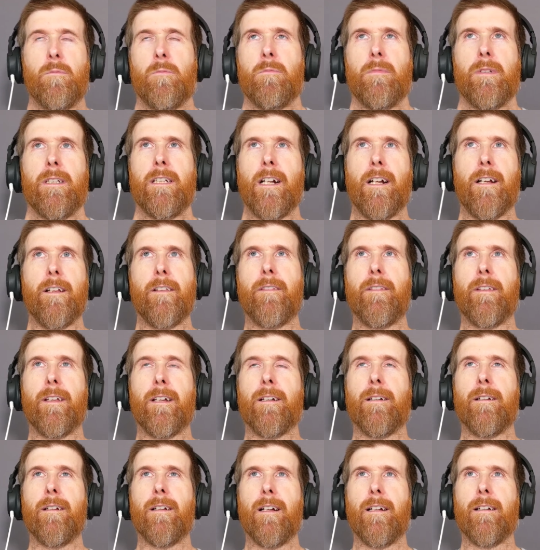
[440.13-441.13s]
you know,
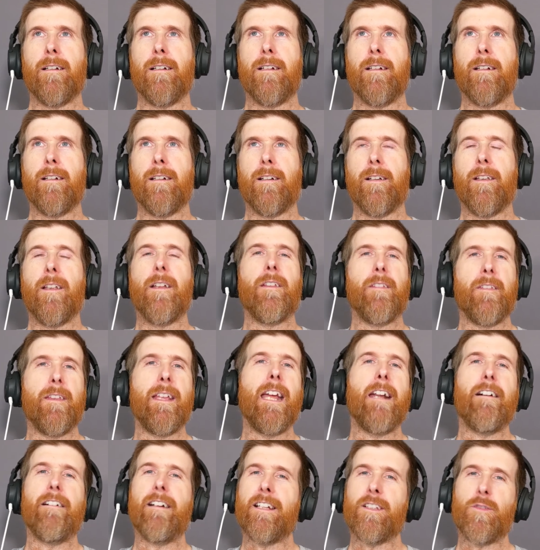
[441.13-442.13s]
the the
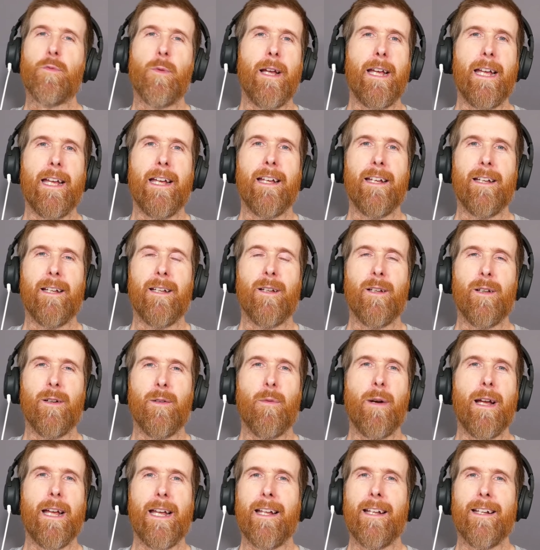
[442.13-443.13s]
areas where
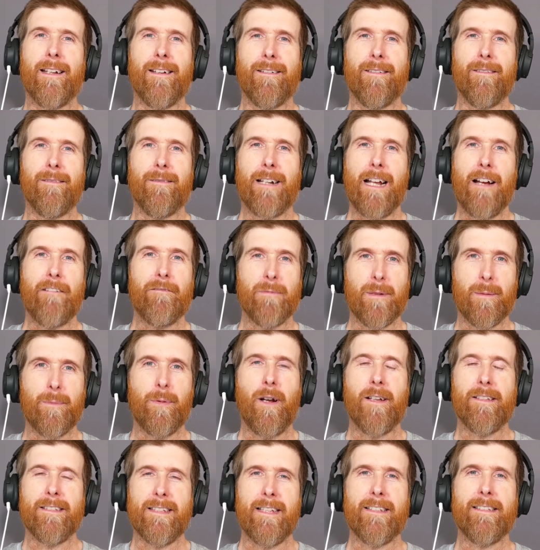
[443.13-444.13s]
where government
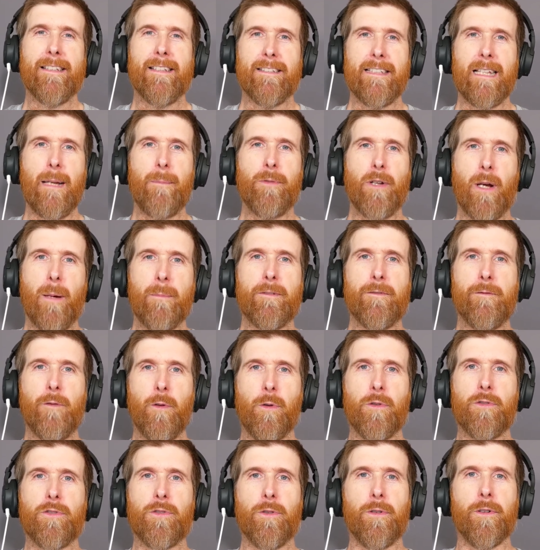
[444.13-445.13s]
processes sometimes
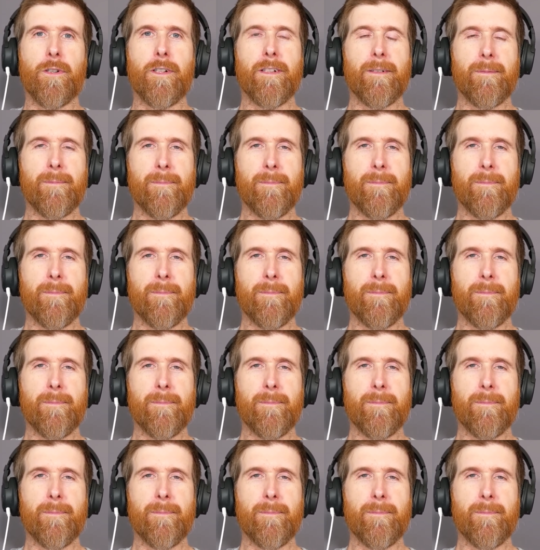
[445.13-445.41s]
fall short.